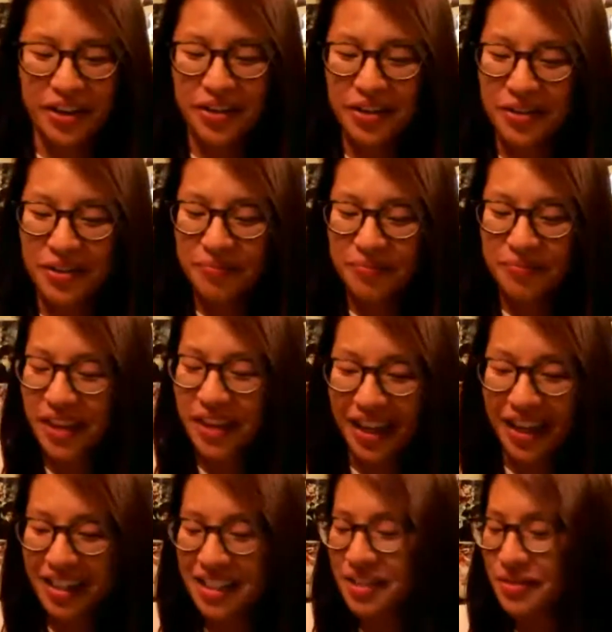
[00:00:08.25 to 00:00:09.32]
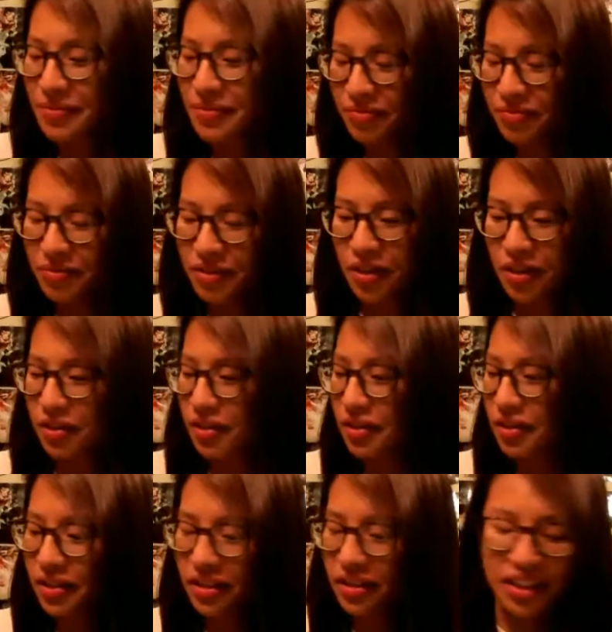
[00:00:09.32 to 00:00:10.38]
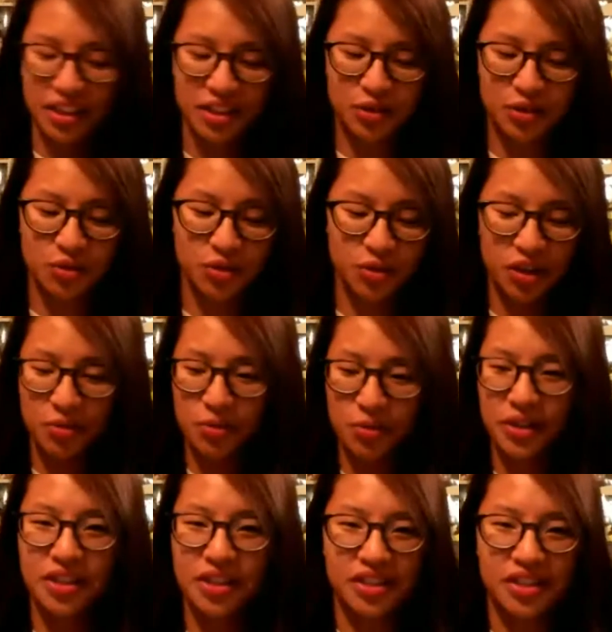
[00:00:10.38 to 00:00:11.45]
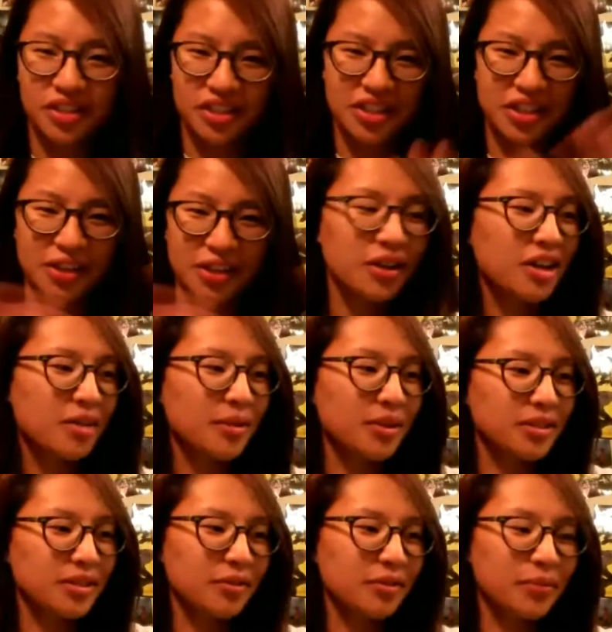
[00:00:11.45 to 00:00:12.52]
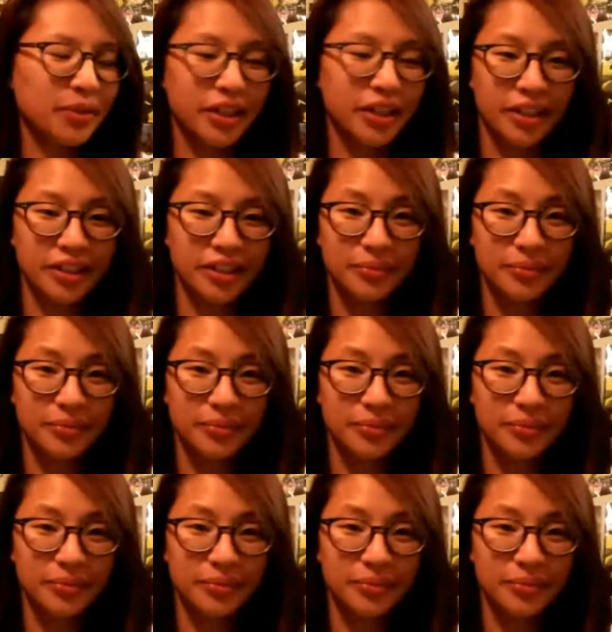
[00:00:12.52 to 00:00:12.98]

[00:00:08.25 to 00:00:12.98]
I had some issues with transportation just now about stuff, but